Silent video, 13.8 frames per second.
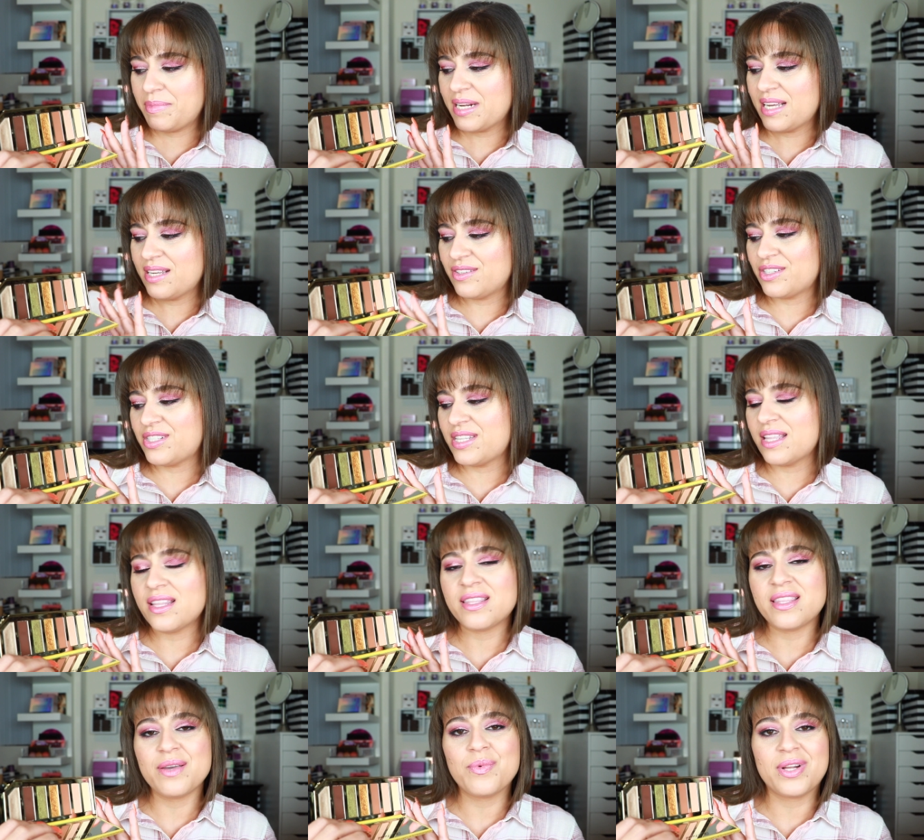but I understand
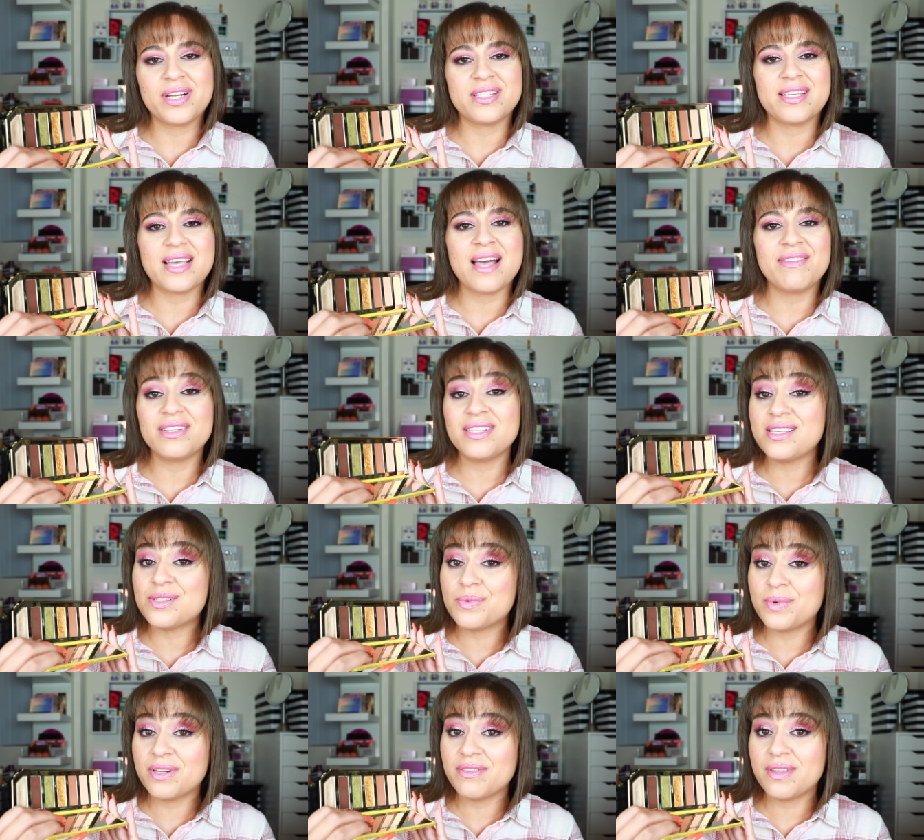that they wanted to have at least
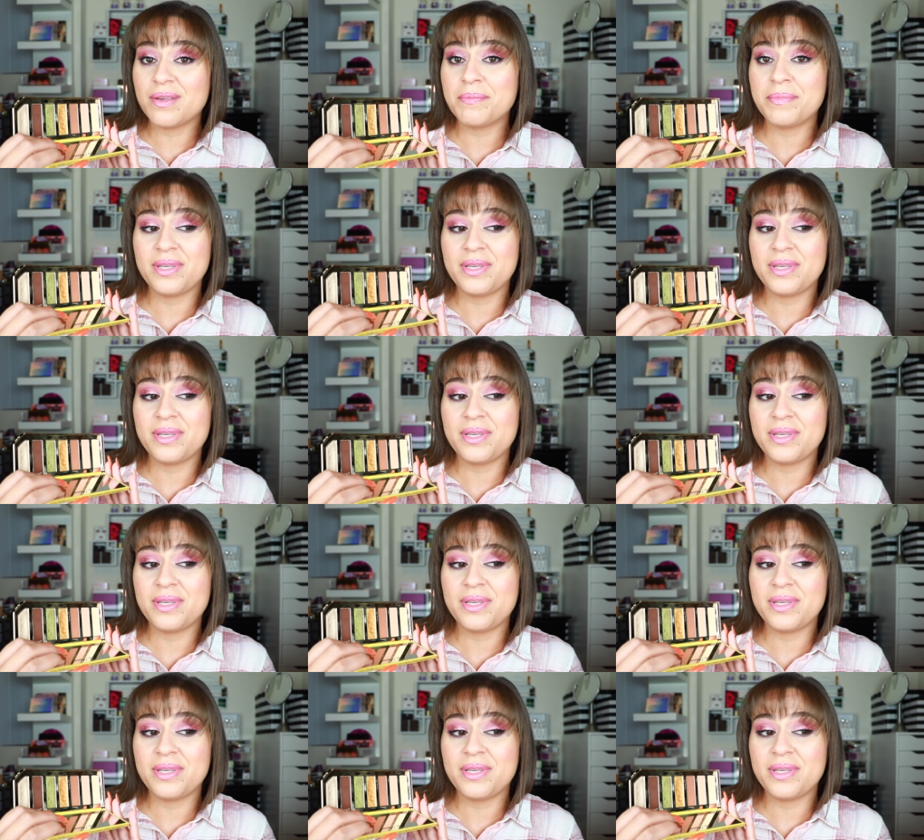one of them